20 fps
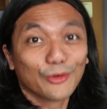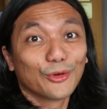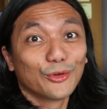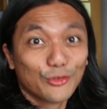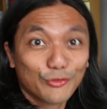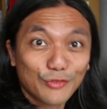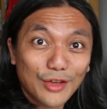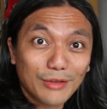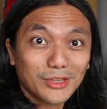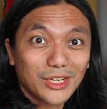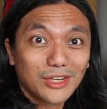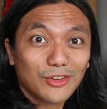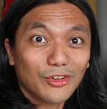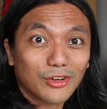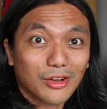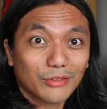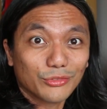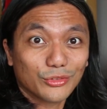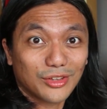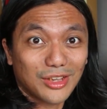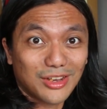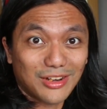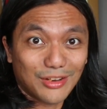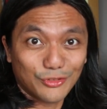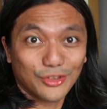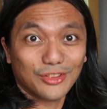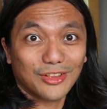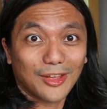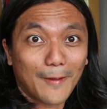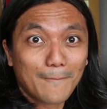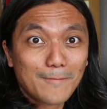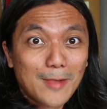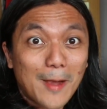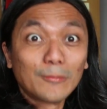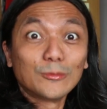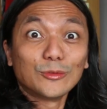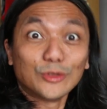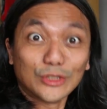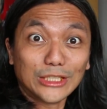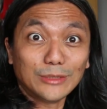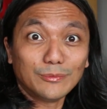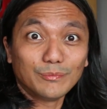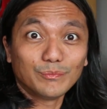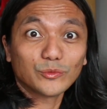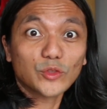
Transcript: or go to fatbidin.com to get everything. Alright,